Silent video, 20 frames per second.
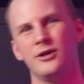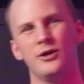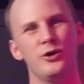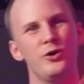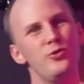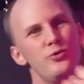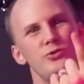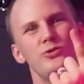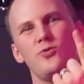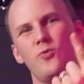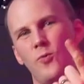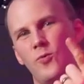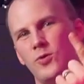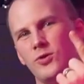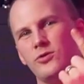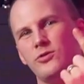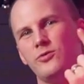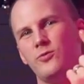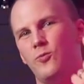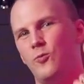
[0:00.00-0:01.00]

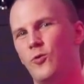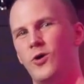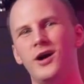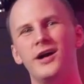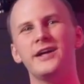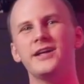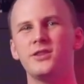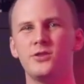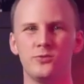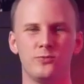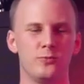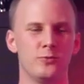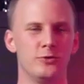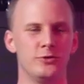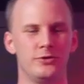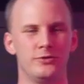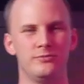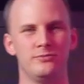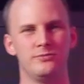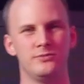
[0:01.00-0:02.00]
why in the
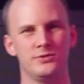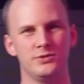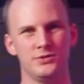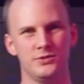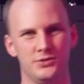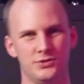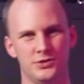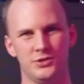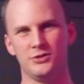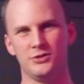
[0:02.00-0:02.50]
world do you